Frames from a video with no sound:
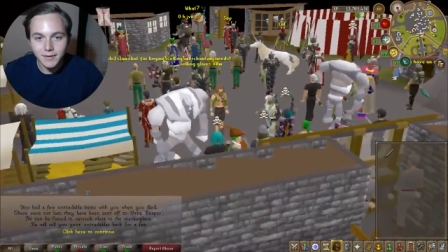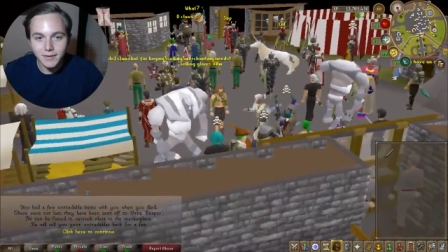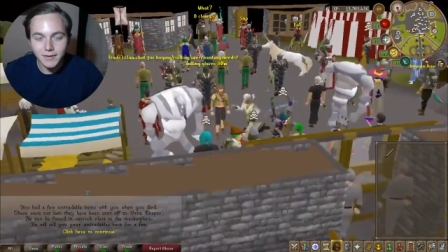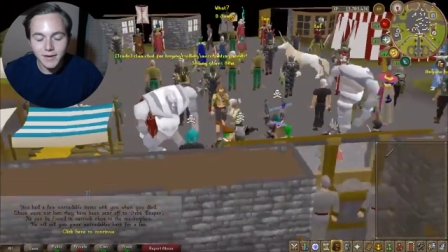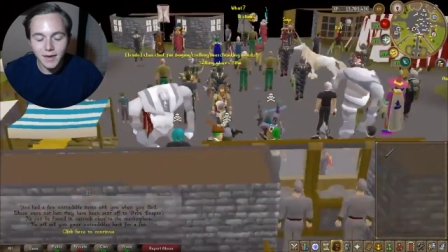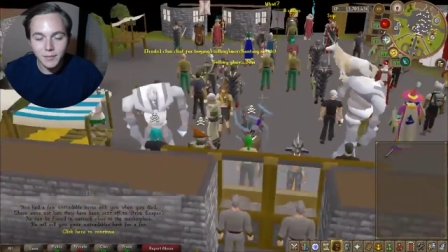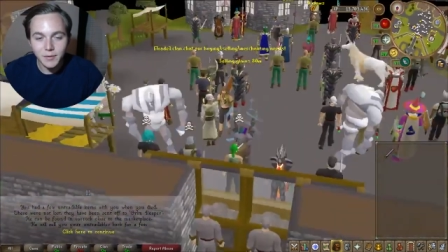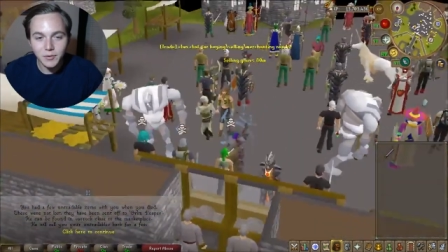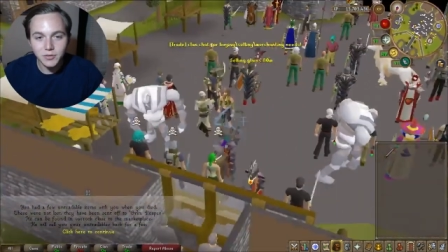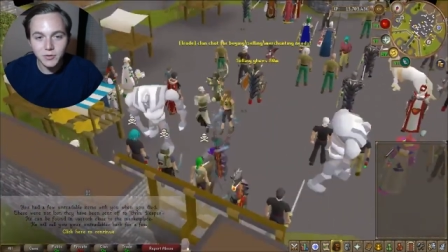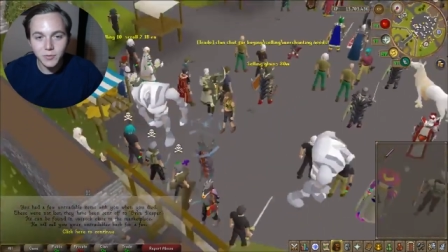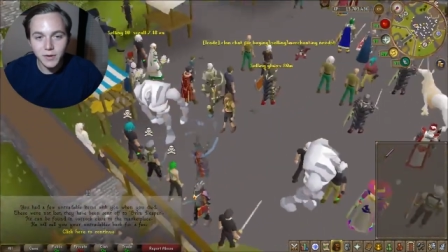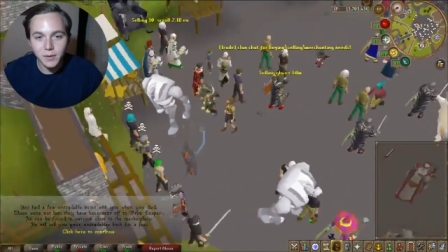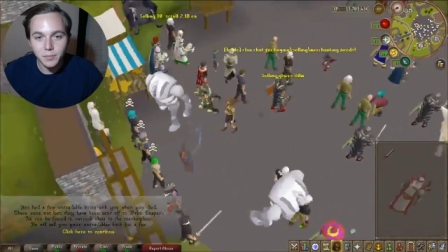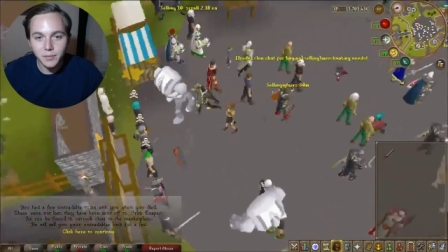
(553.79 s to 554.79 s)
You get me with
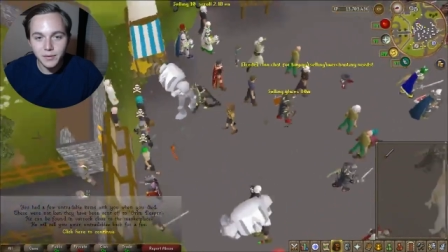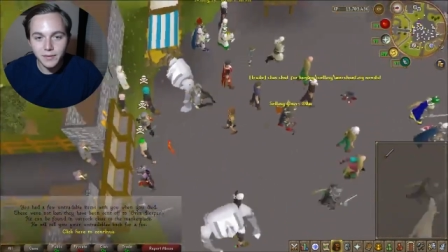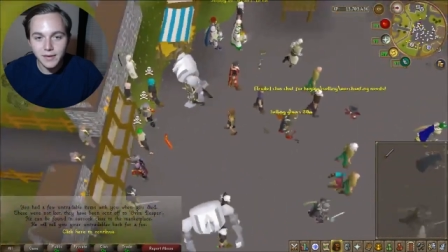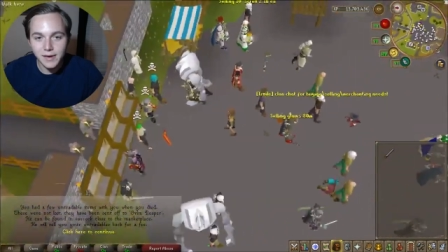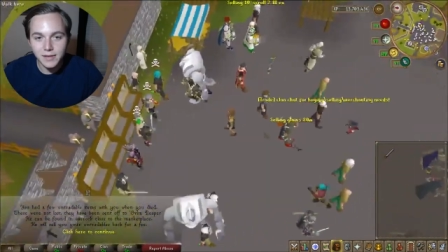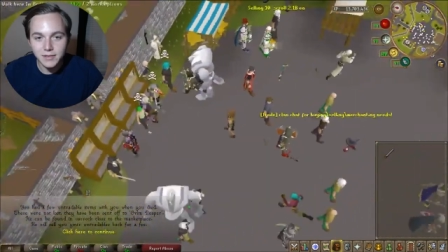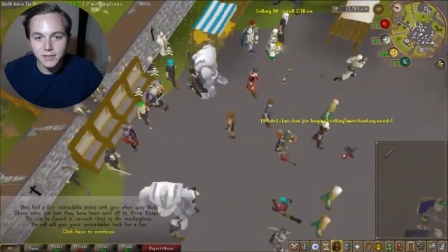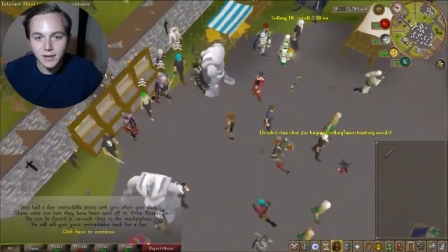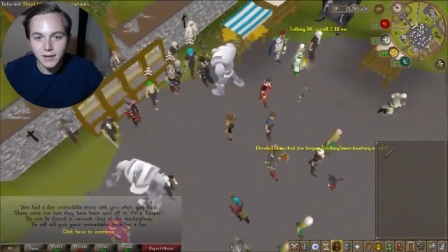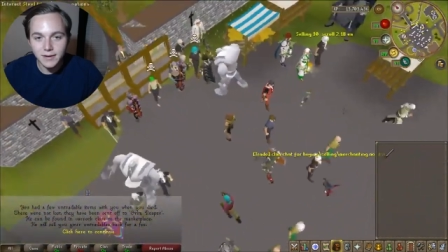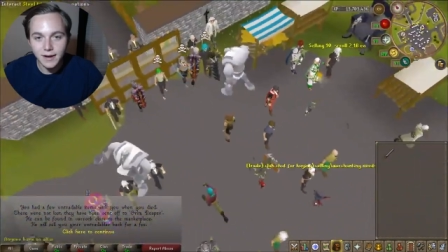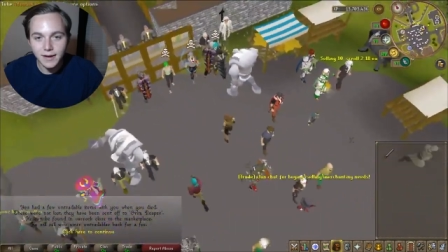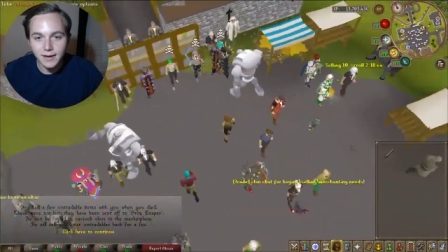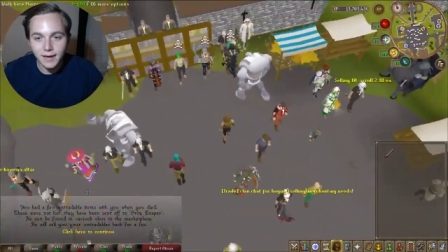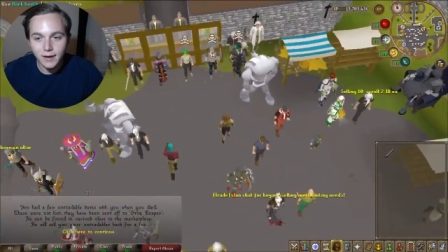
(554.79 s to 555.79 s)
the whip and the eight,
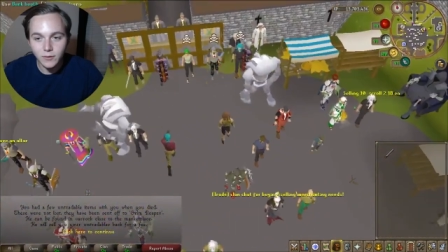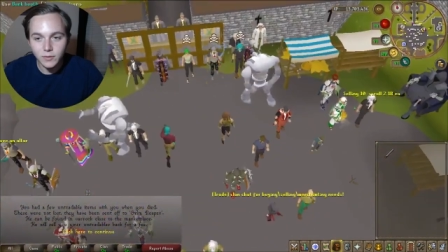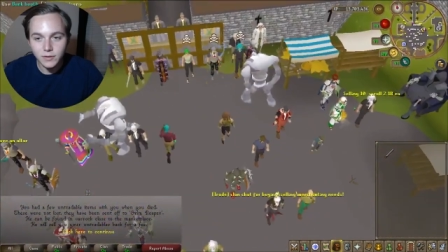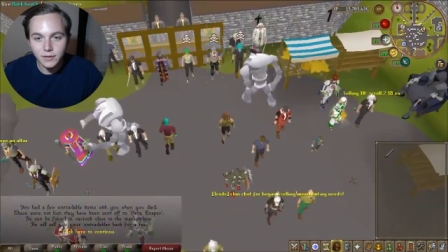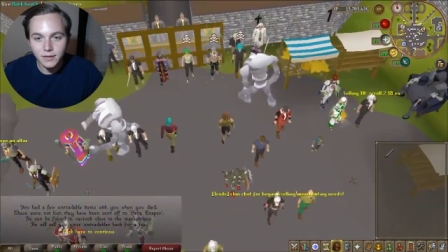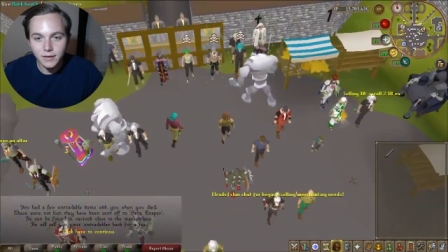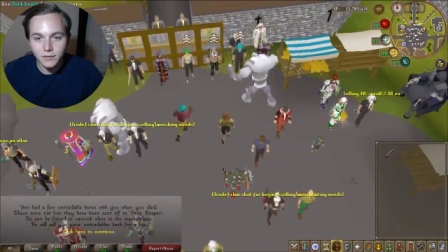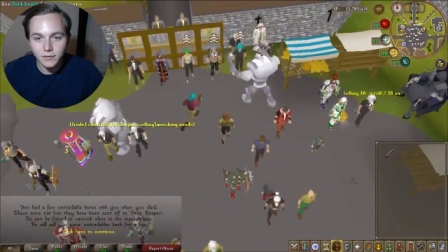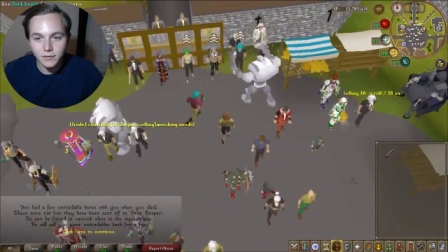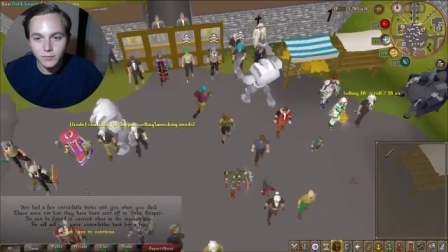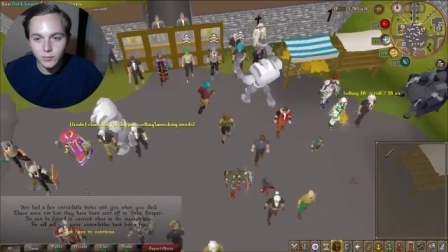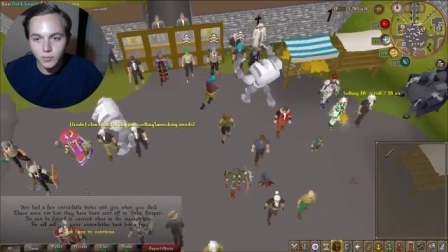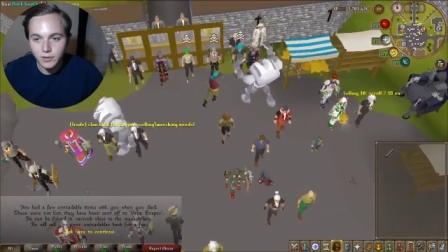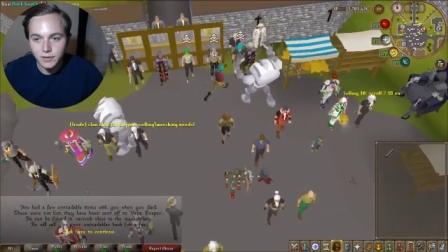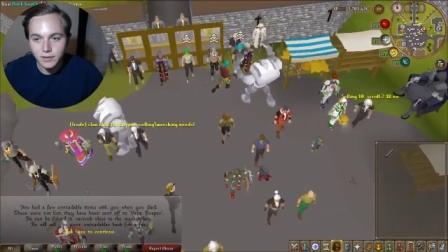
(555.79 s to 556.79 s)
and I can't really. There's
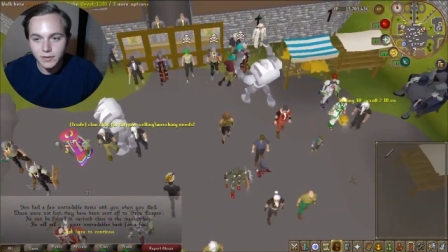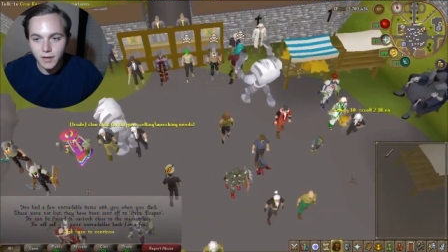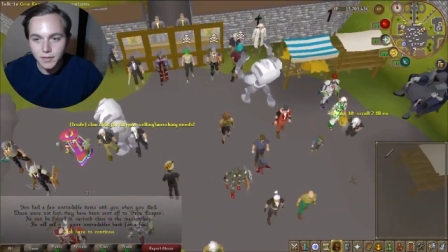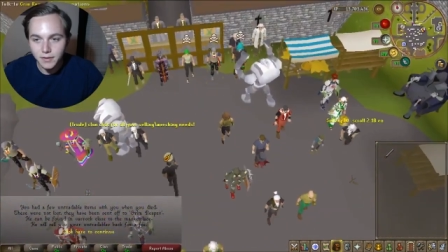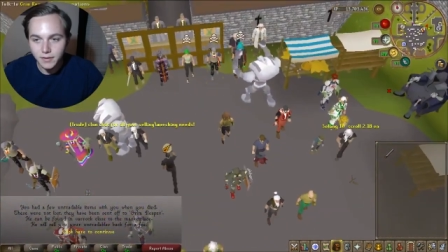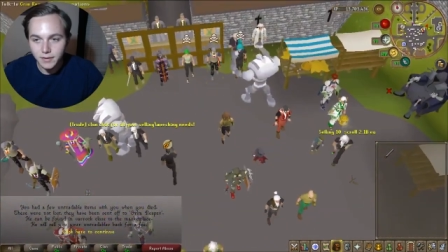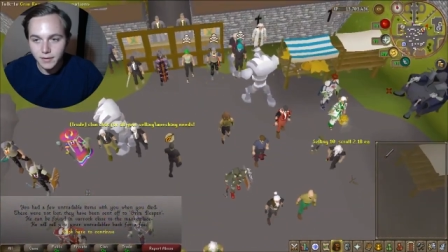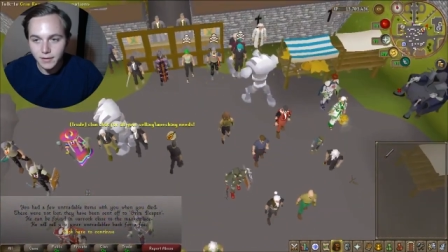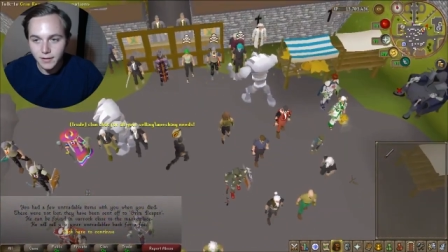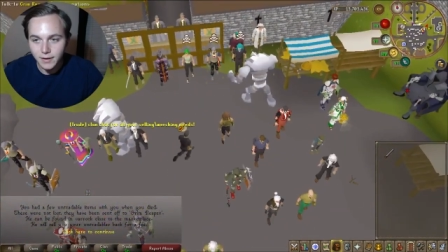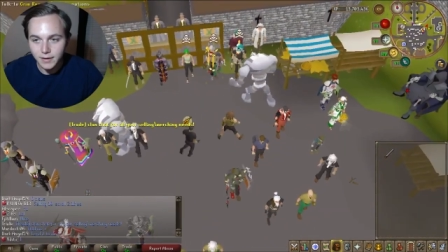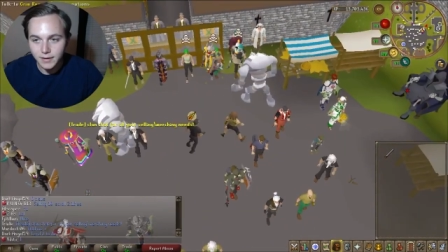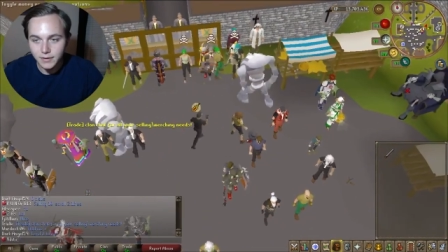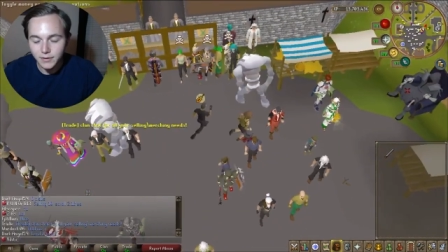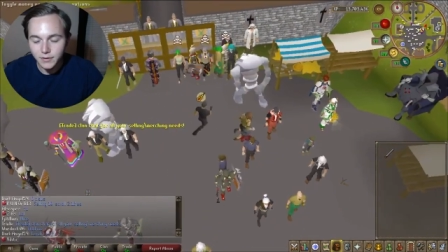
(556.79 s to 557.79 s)
really nothing
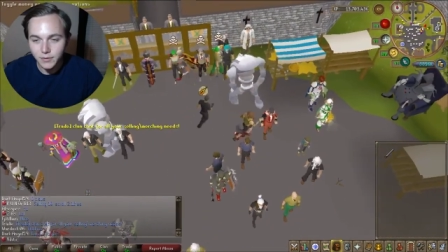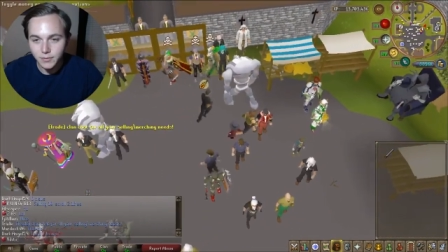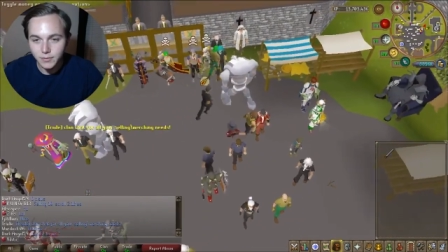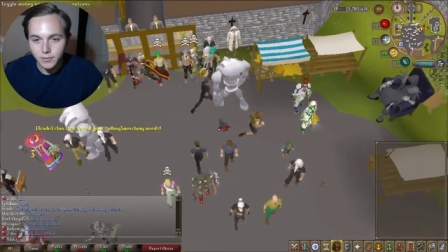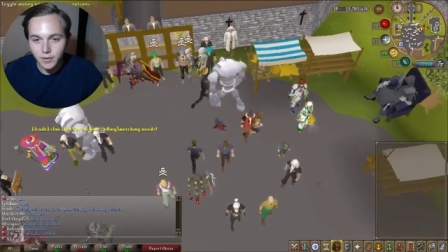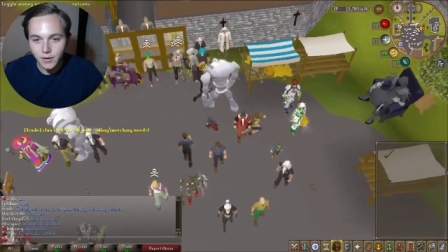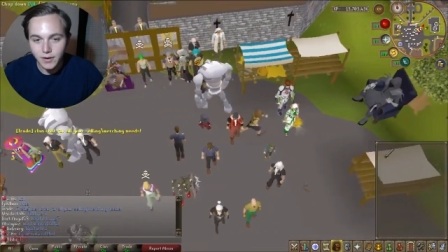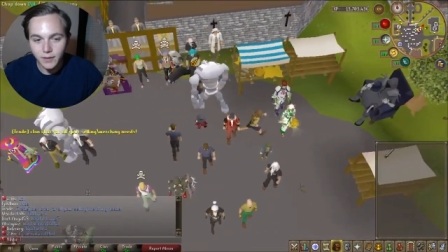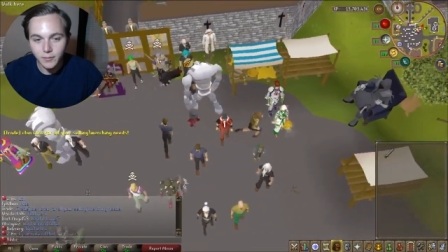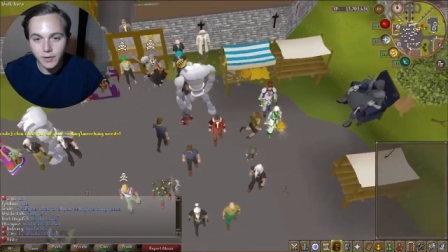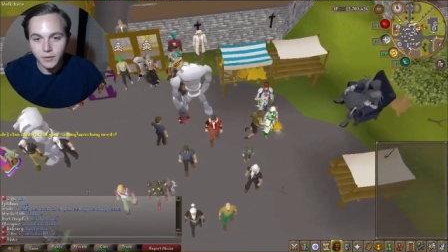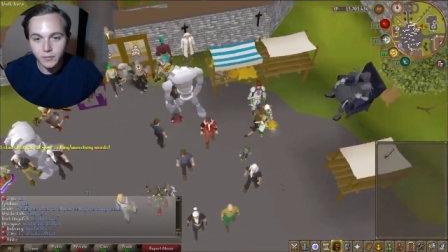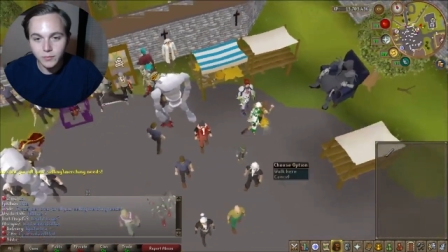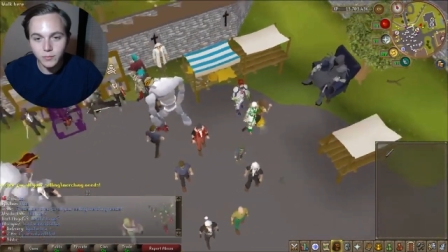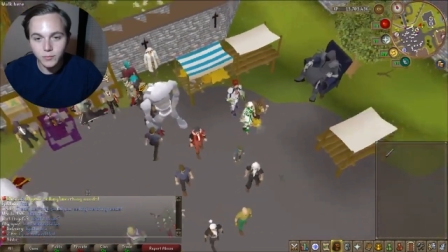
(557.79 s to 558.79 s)
I can do. Okay,
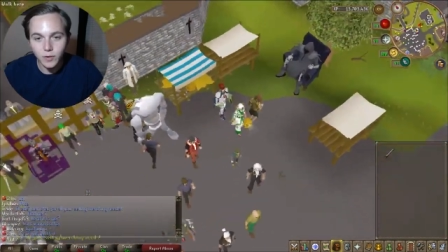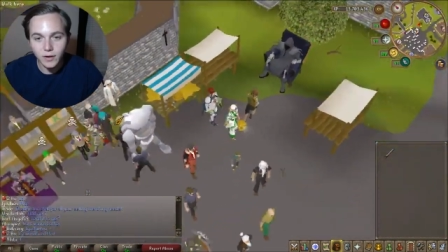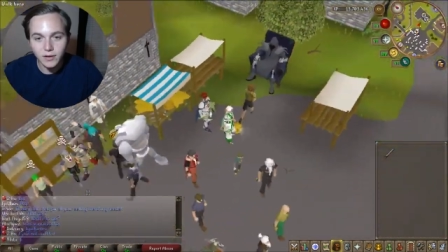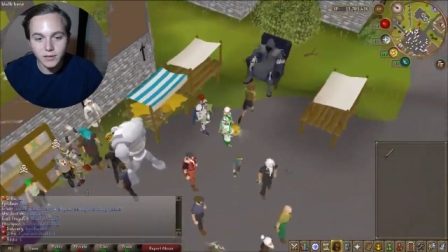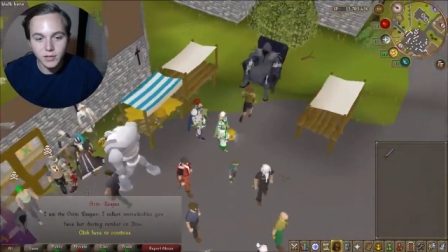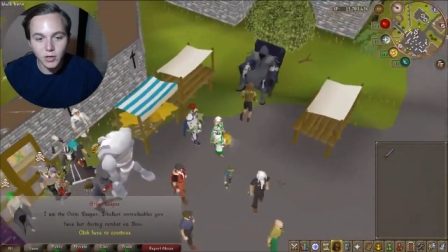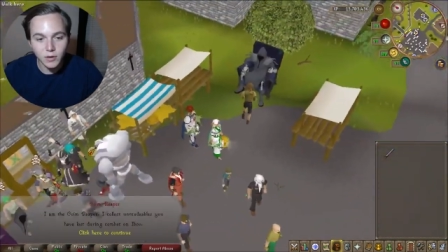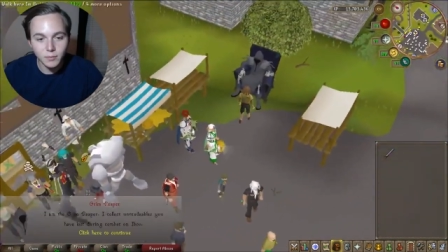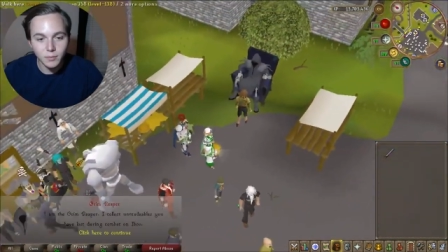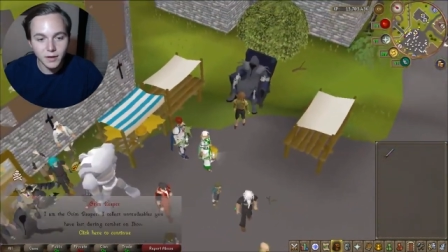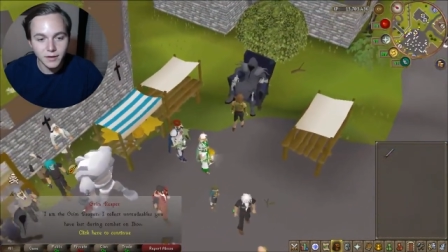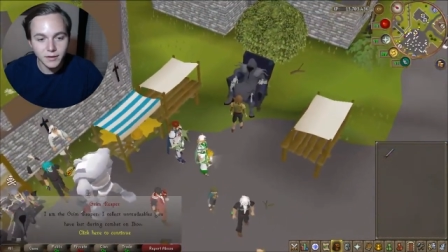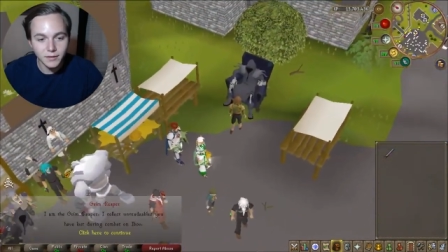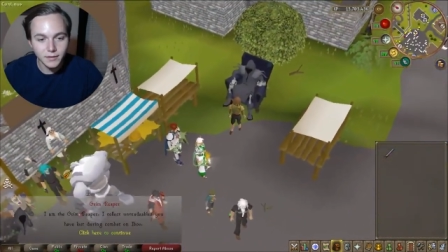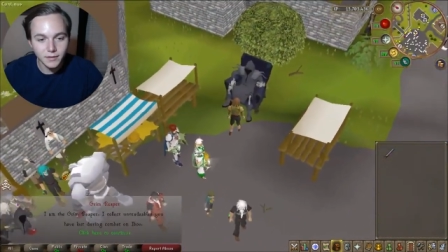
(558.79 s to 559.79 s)
we're running low on
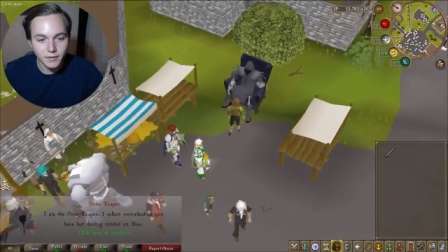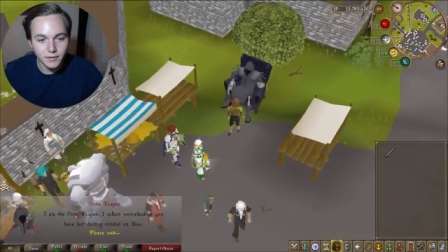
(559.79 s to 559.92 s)
money.